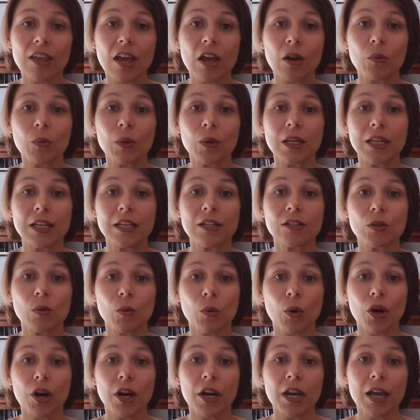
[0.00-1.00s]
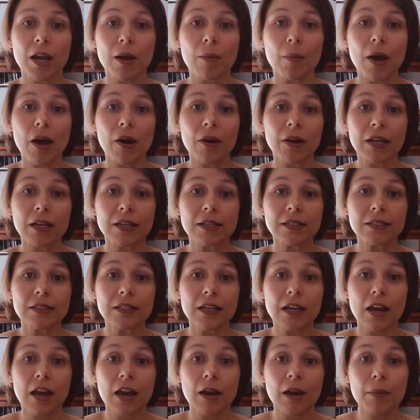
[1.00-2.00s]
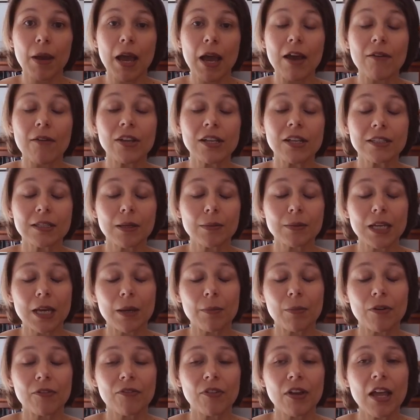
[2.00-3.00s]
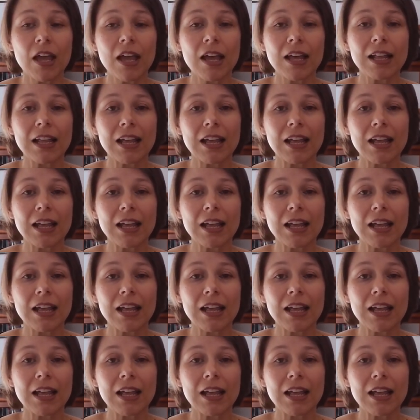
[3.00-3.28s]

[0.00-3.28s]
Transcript: then we need to worry about it having some type of